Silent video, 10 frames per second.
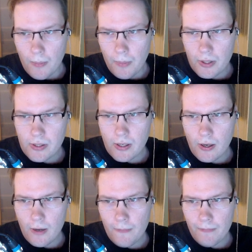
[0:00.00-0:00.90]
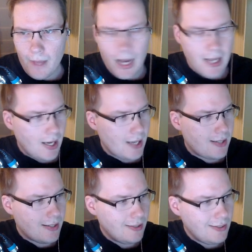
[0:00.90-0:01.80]
But I
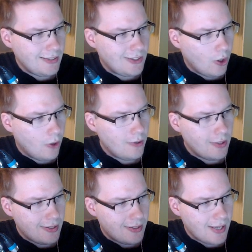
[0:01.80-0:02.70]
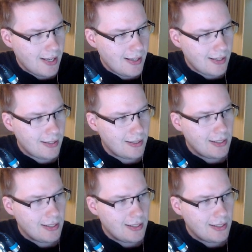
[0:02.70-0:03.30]
still don't think